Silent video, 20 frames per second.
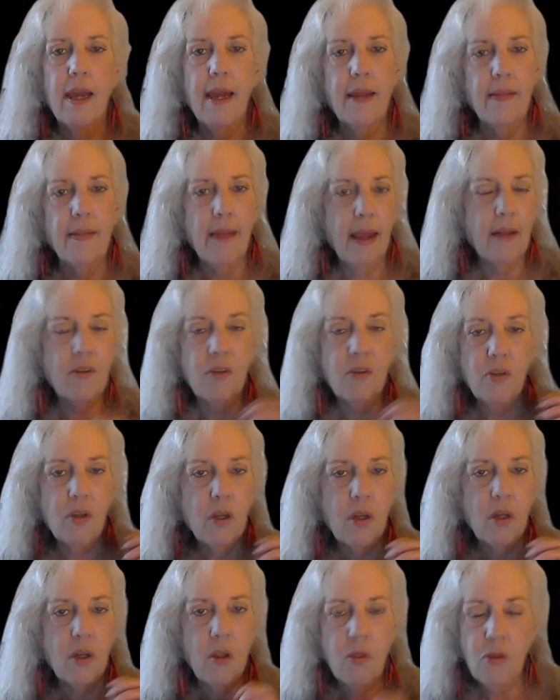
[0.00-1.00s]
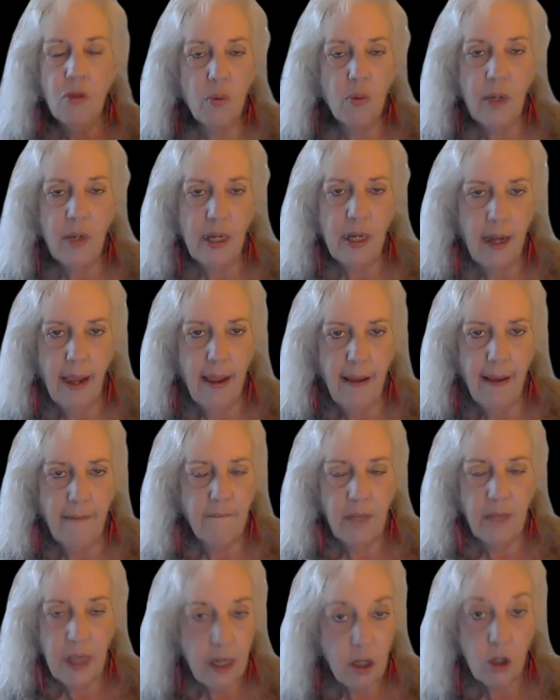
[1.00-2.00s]
And that's three and a
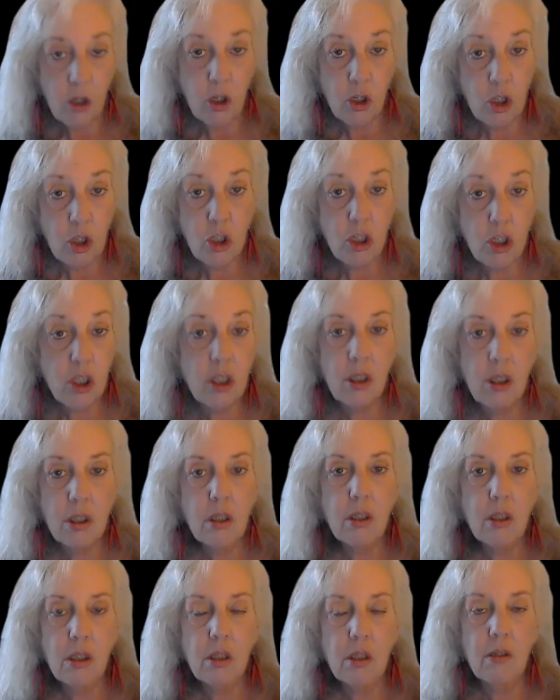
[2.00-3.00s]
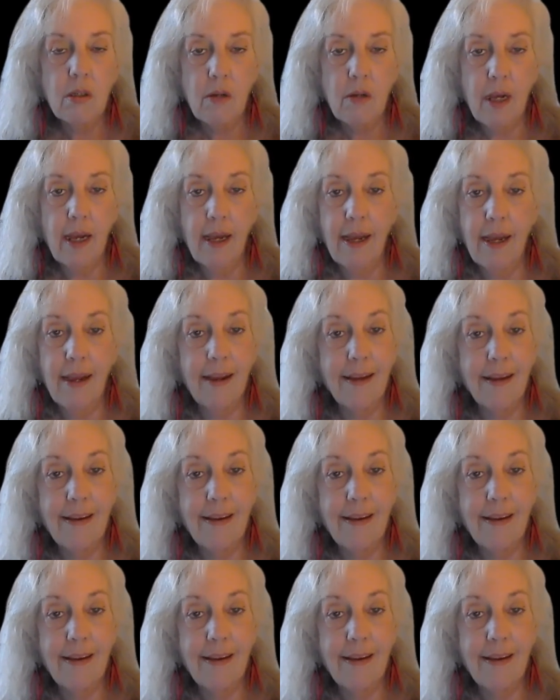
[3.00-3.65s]
half years. Okay.